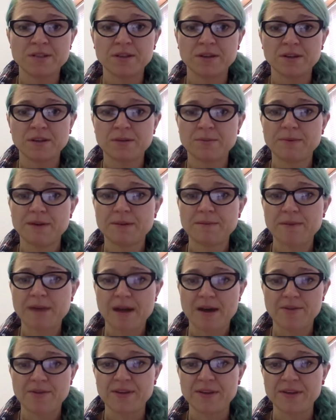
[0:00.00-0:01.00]
a little bit
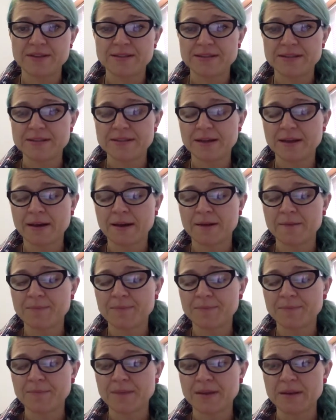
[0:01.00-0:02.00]
about this
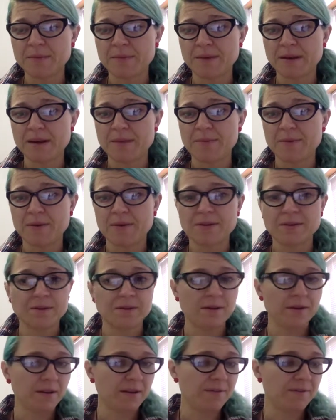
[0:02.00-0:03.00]
in a paper that
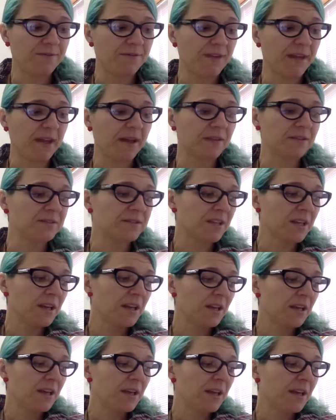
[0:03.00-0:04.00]
I found,
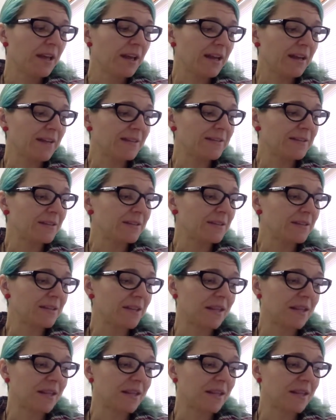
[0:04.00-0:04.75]
and he says that